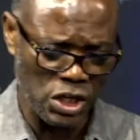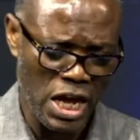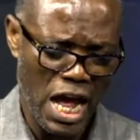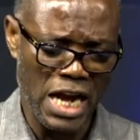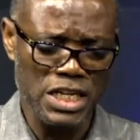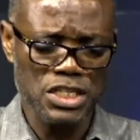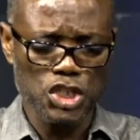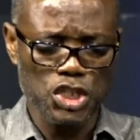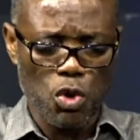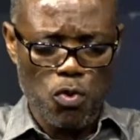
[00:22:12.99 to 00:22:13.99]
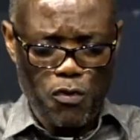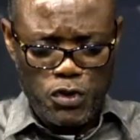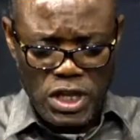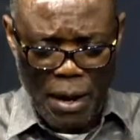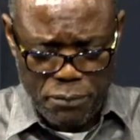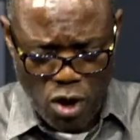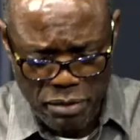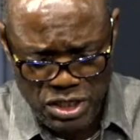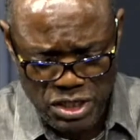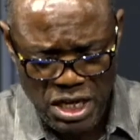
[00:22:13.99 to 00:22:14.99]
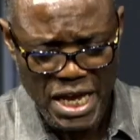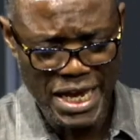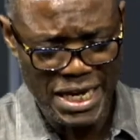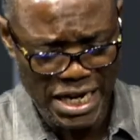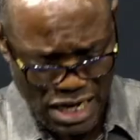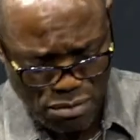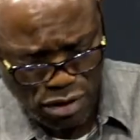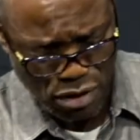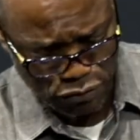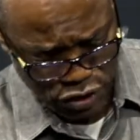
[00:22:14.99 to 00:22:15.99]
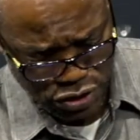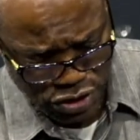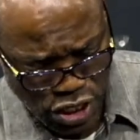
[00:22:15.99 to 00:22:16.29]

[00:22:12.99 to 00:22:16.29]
And this nation will fulfill her promise in the name of Jesus.